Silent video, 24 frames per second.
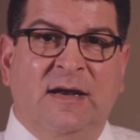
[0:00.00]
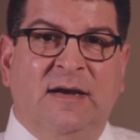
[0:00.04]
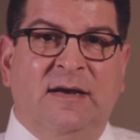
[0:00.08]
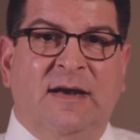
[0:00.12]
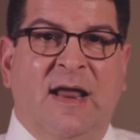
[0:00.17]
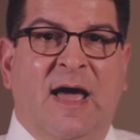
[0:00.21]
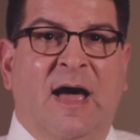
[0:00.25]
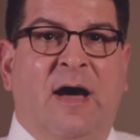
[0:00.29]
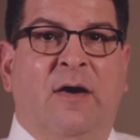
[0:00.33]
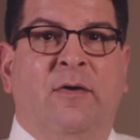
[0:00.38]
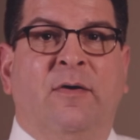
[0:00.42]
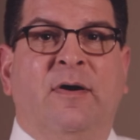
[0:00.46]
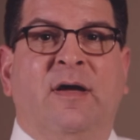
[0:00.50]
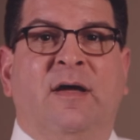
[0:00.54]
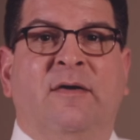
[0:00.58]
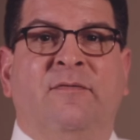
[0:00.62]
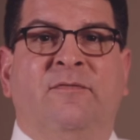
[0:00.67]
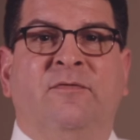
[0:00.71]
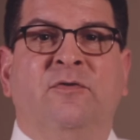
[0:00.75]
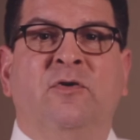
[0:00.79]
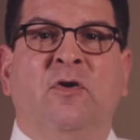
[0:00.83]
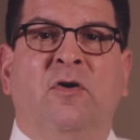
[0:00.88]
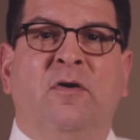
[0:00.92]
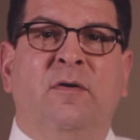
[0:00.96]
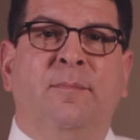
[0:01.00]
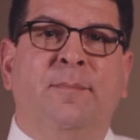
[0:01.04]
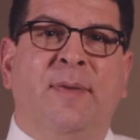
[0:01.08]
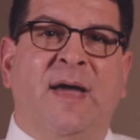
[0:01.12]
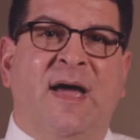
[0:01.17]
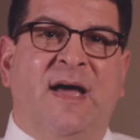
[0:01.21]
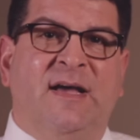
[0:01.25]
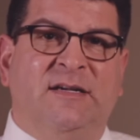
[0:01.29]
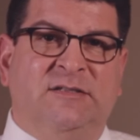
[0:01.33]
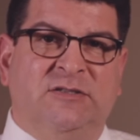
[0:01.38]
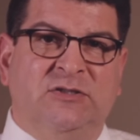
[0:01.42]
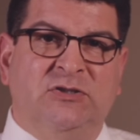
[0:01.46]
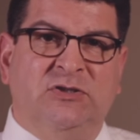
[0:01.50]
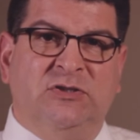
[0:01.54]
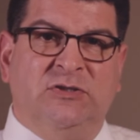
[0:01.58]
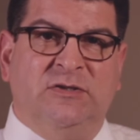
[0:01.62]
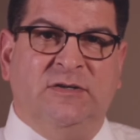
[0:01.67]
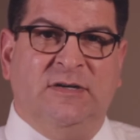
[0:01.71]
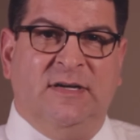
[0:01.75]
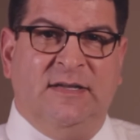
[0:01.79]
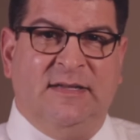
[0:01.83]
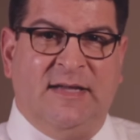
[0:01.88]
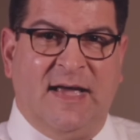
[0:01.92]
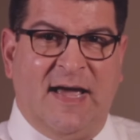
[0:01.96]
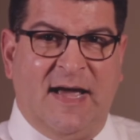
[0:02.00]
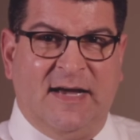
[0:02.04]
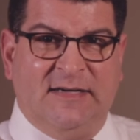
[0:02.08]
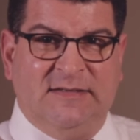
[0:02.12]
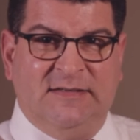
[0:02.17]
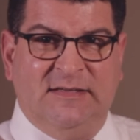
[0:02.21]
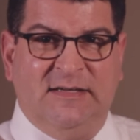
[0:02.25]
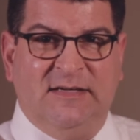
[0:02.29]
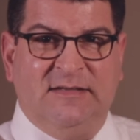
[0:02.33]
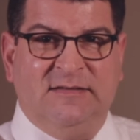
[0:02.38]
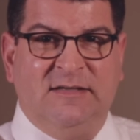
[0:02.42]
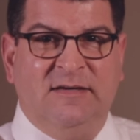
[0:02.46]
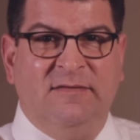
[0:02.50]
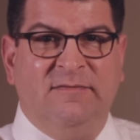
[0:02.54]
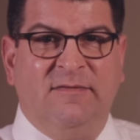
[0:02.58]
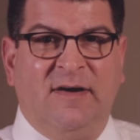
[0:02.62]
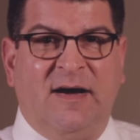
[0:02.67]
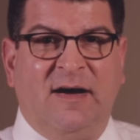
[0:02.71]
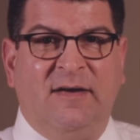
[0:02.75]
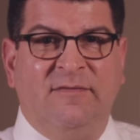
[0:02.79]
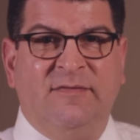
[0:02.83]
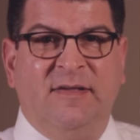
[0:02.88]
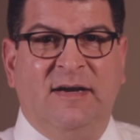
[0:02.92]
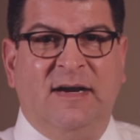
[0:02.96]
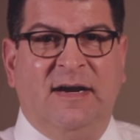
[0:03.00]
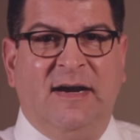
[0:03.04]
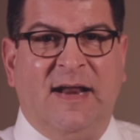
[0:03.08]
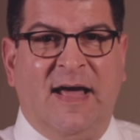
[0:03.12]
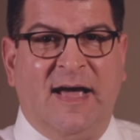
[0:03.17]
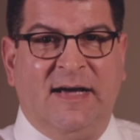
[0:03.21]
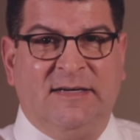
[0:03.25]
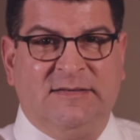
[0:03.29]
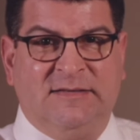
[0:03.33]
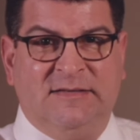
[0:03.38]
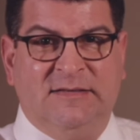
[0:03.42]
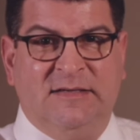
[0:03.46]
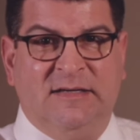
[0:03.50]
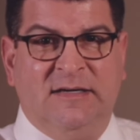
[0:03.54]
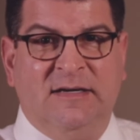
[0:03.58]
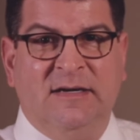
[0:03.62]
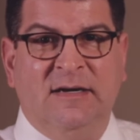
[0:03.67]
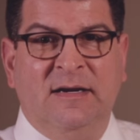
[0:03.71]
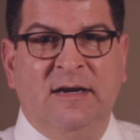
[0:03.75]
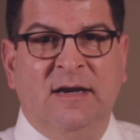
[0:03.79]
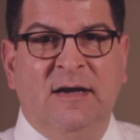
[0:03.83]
Now, if you're a passenger in a taxi that's involved in an accident,